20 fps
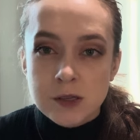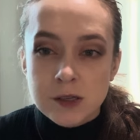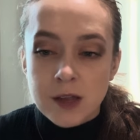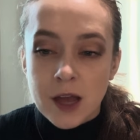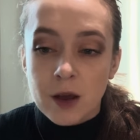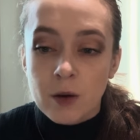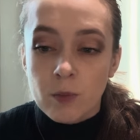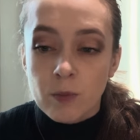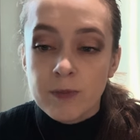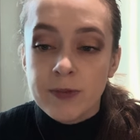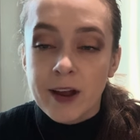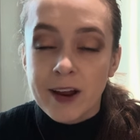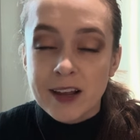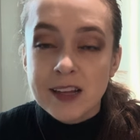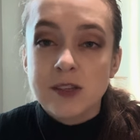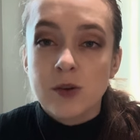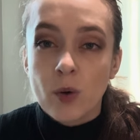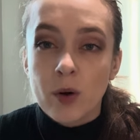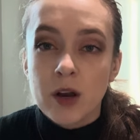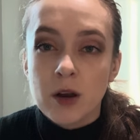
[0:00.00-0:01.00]
like it's
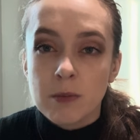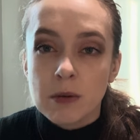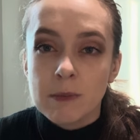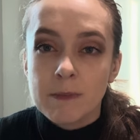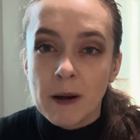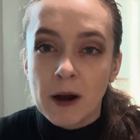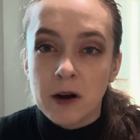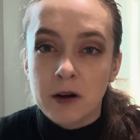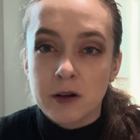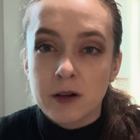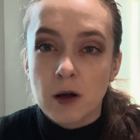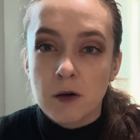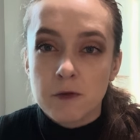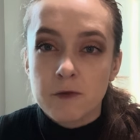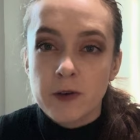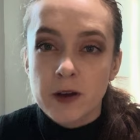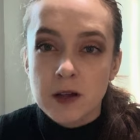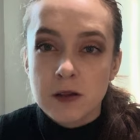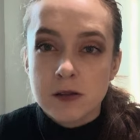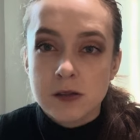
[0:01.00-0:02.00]
going to be parallel
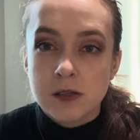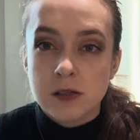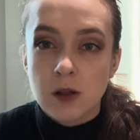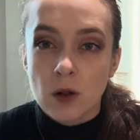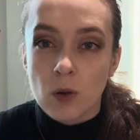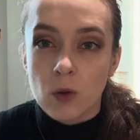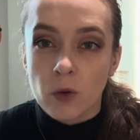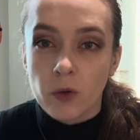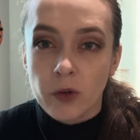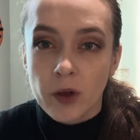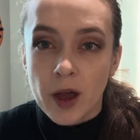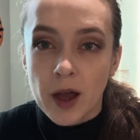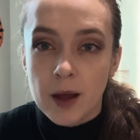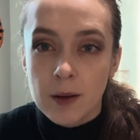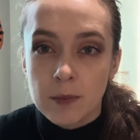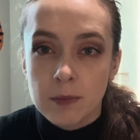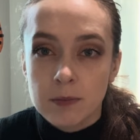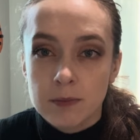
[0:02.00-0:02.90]
fifths the whole time.